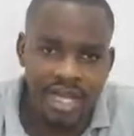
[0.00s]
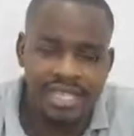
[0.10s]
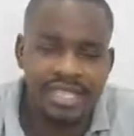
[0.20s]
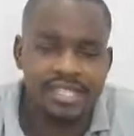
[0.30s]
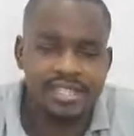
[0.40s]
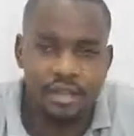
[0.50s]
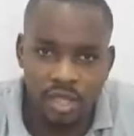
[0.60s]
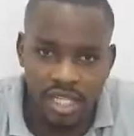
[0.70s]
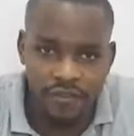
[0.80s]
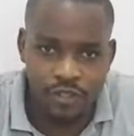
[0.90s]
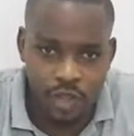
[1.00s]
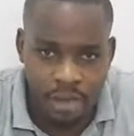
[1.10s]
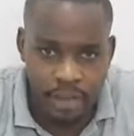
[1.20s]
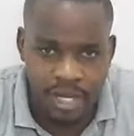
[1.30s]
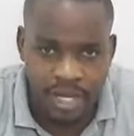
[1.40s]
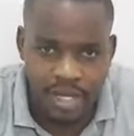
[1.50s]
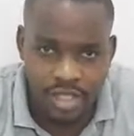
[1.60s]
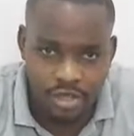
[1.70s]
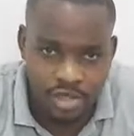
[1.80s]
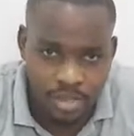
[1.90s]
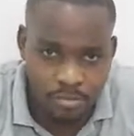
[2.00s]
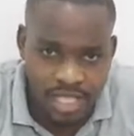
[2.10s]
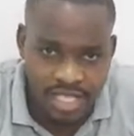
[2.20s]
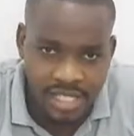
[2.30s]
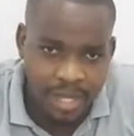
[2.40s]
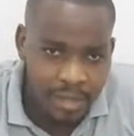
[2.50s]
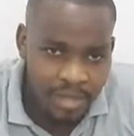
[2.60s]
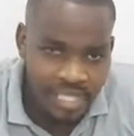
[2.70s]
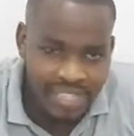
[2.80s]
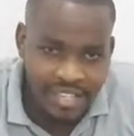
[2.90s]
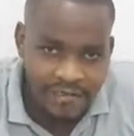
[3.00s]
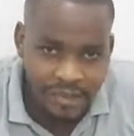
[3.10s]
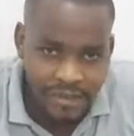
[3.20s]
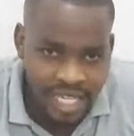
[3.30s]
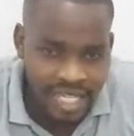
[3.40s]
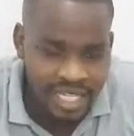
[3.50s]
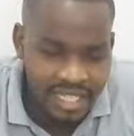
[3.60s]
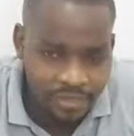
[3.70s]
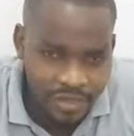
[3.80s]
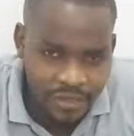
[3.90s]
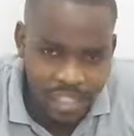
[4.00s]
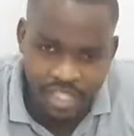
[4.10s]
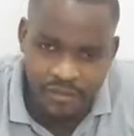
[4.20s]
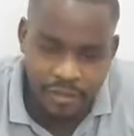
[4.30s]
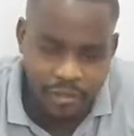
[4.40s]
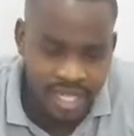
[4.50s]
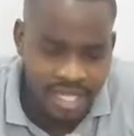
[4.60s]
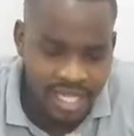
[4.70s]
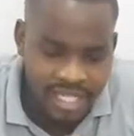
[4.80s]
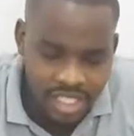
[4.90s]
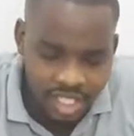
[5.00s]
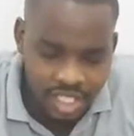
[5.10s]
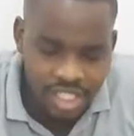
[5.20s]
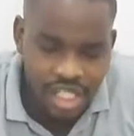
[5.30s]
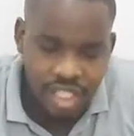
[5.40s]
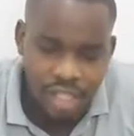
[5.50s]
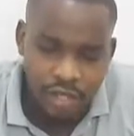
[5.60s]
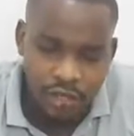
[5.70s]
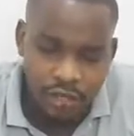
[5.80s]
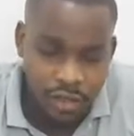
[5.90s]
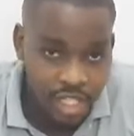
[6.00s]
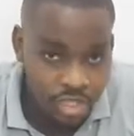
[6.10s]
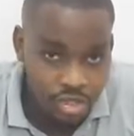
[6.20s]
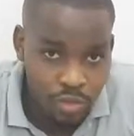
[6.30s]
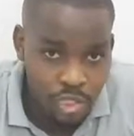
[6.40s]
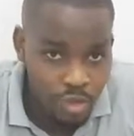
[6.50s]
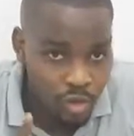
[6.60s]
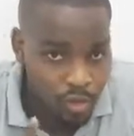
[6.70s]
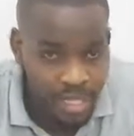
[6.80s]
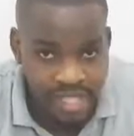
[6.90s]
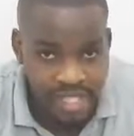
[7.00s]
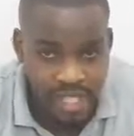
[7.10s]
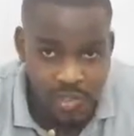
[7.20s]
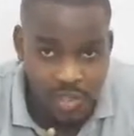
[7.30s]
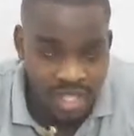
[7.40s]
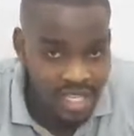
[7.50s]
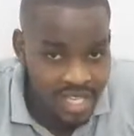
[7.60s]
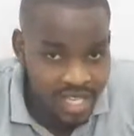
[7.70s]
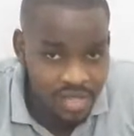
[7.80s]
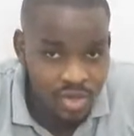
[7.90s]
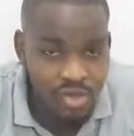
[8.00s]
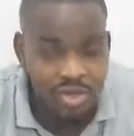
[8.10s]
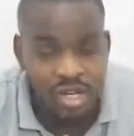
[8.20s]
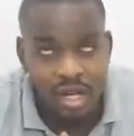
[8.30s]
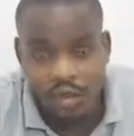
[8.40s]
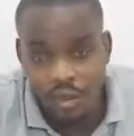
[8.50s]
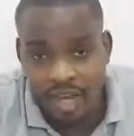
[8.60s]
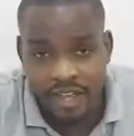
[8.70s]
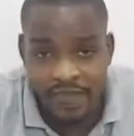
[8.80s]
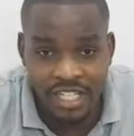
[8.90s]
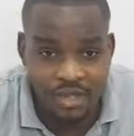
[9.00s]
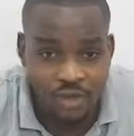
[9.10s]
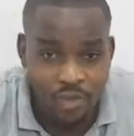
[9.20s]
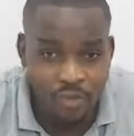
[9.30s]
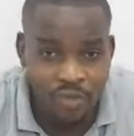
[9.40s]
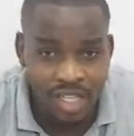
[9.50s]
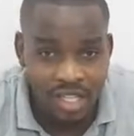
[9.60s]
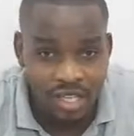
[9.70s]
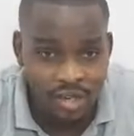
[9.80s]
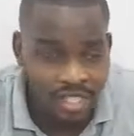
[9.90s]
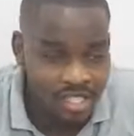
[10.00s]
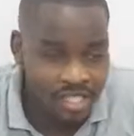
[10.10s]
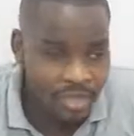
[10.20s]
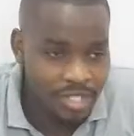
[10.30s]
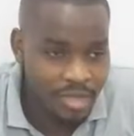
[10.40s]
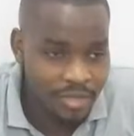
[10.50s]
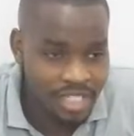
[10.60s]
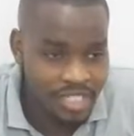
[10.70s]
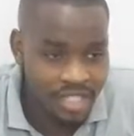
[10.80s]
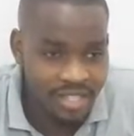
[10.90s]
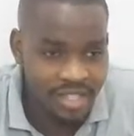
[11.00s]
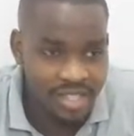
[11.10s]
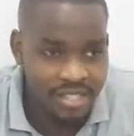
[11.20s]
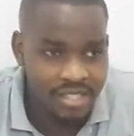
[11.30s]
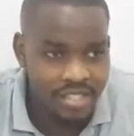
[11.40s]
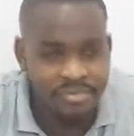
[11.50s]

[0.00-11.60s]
at least they will leave to come back into that place, but never make any beverage, never make any dish for a customer to compare it with his or her wife at home. You hear some customers saying that